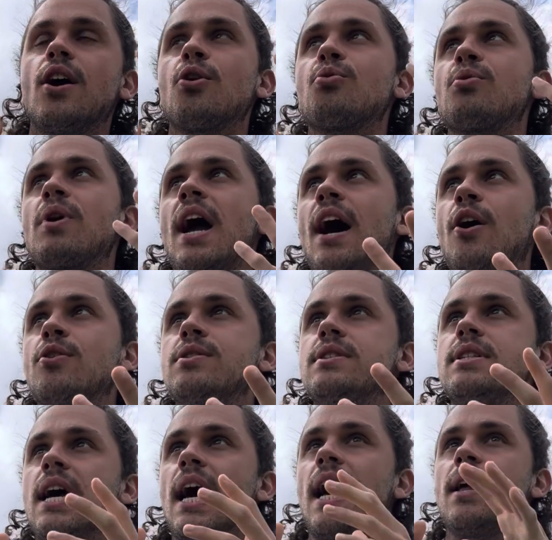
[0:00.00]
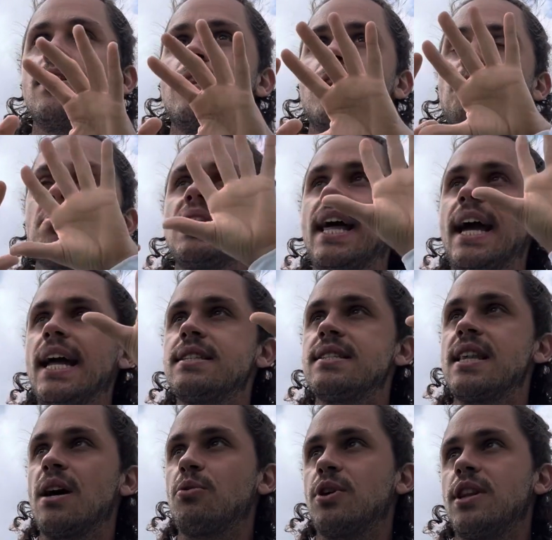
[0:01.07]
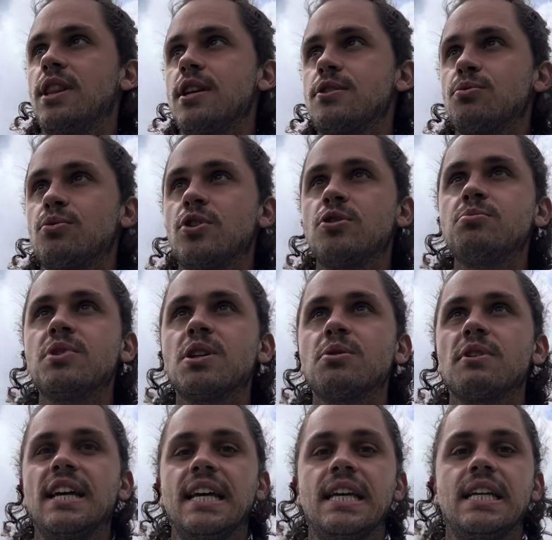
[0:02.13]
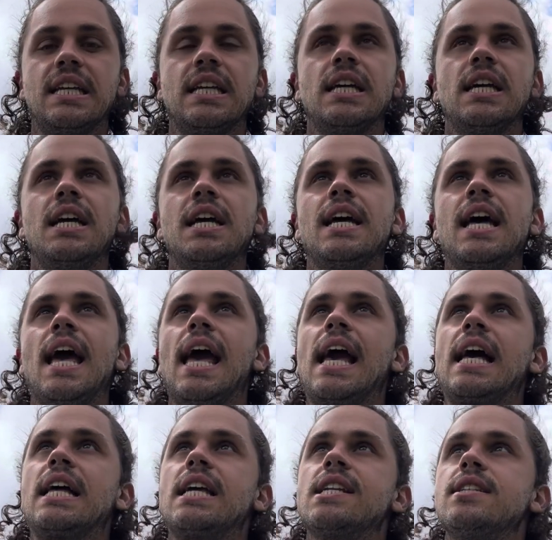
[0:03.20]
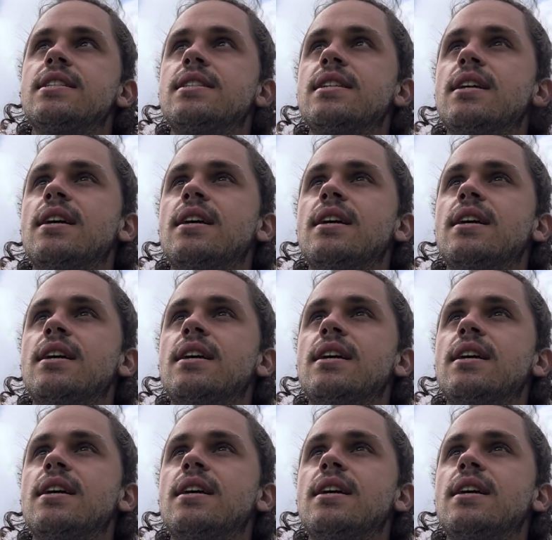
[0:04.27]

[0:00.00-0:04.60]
around at the plants that were in this room we were in, and